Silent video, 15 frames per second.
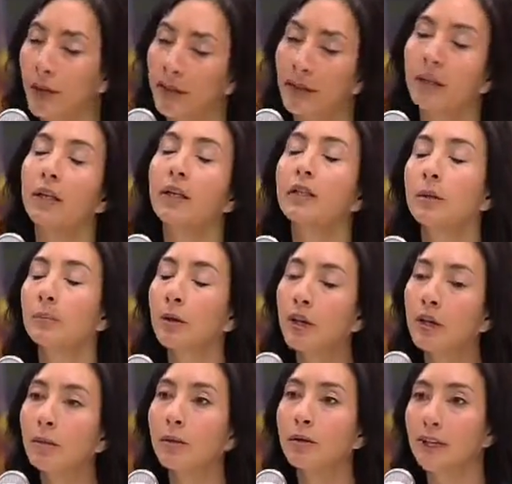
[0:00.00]
People, right. So
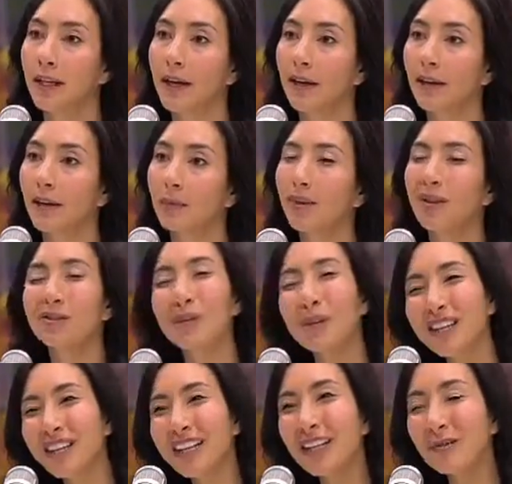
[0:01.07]
putting them all together, but
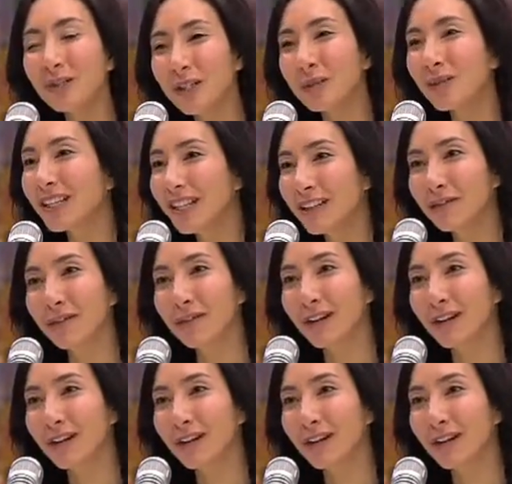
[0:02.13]
really, would you want to live